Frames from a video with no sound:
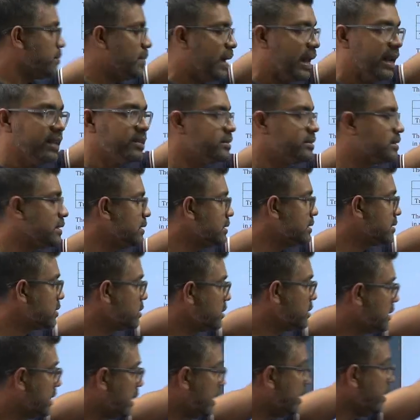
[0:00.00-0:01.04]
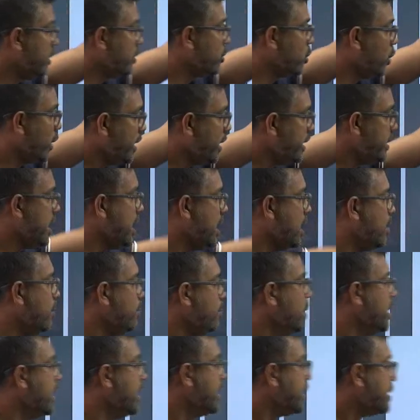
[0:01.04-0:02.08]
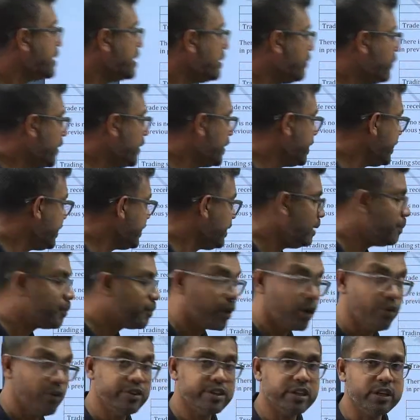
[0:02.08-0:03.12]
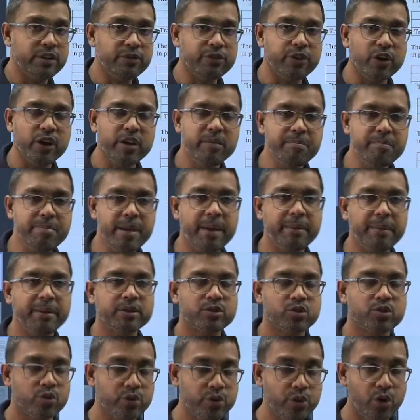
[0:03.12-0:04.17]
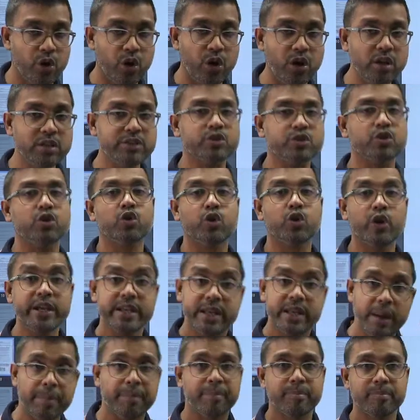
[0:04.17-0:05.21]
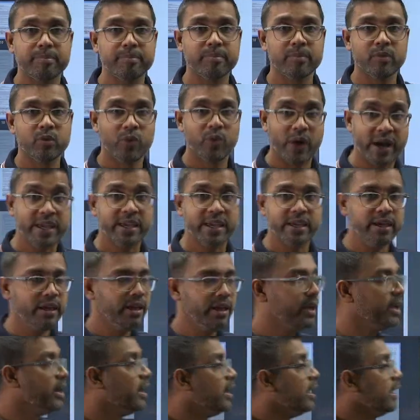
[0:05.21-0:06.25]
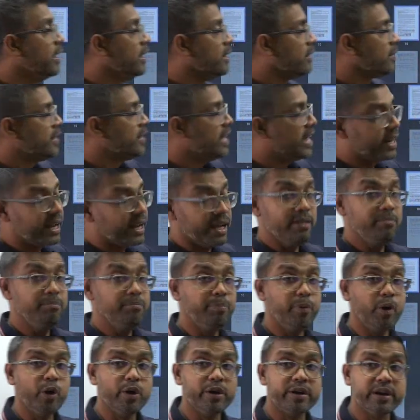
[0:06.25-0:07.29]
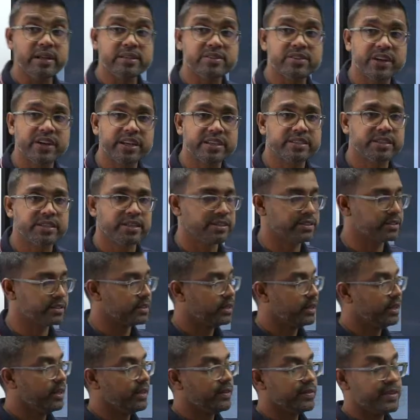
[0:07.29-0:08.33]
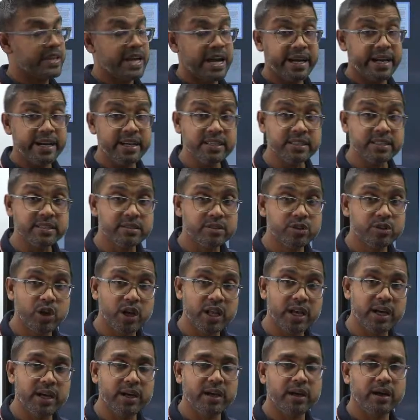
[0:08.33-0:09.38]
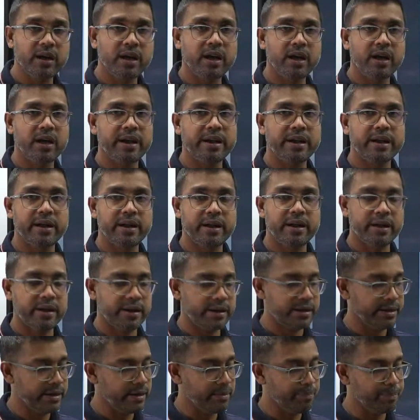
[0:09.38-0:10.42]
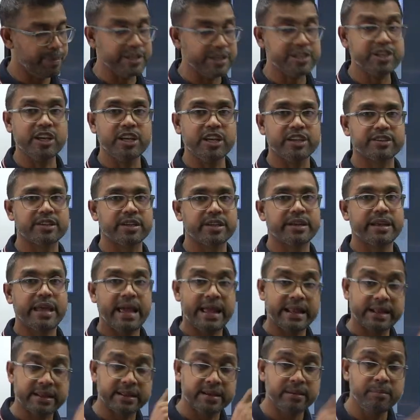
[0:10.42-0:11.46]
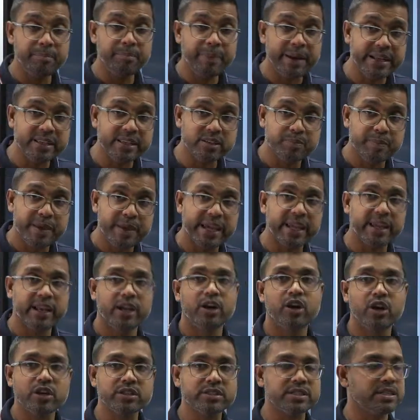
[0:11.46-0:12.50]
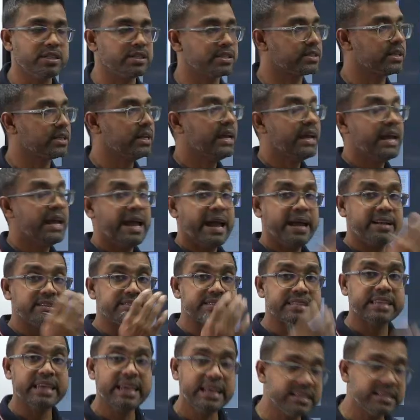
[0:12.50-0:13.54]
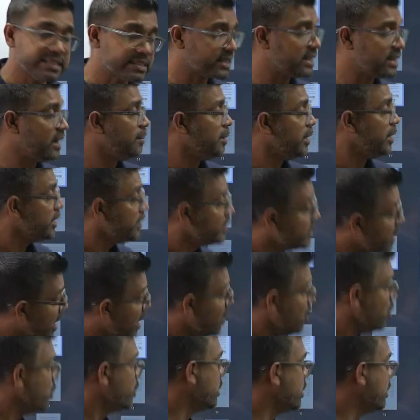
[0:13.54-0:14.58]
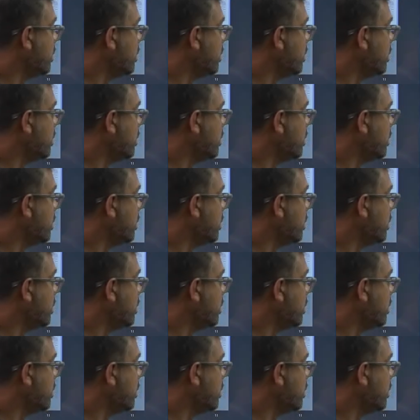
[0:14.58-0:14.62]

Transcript: balance is going up, definitely provision for impairment should also going up. Why? There are import restrictions, there is dollar depreciation, and companies making losses and sales coming down.